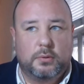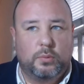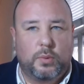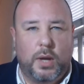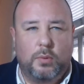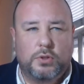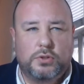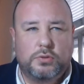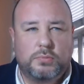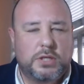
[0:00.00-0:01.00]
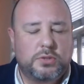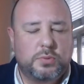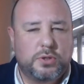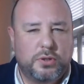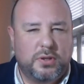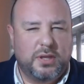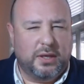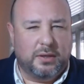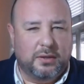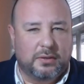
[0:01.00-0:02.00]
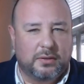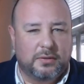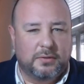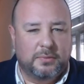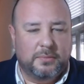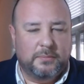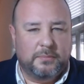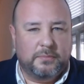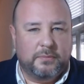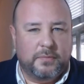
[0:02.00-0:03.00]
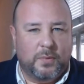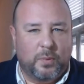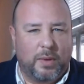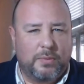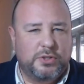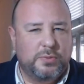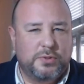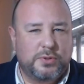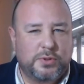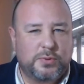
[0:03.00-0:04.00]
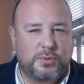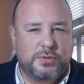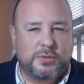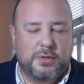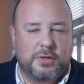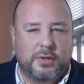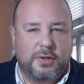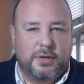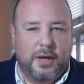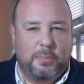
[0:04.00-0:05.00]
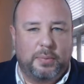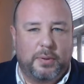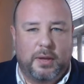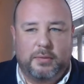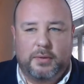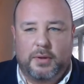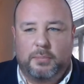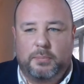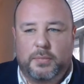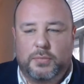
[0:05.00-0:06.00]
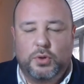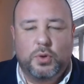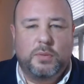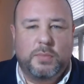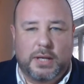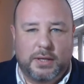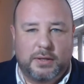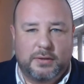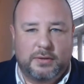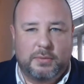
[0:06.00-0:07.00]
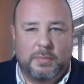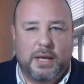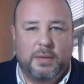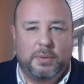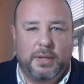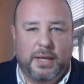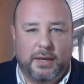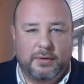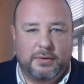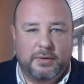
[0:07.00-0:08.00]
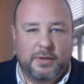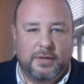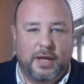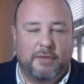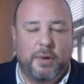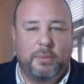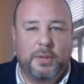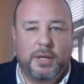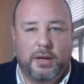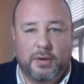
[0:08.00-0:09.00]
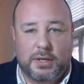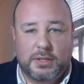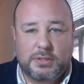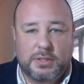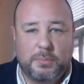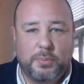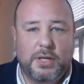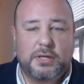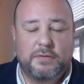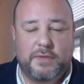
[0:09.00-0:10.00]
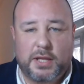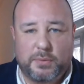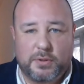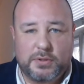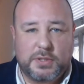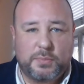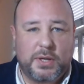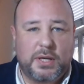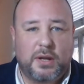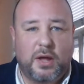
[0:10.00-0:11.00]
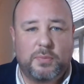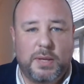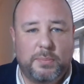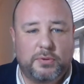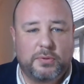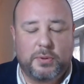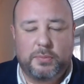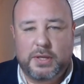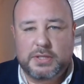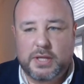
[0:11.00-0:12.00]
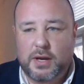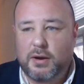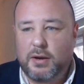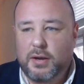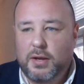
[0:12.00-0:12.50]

Why would you mess with a good thing? Why would you introduce a new committee to make a plan, to have public hearings, to bring in developers, to bring in other people to put things there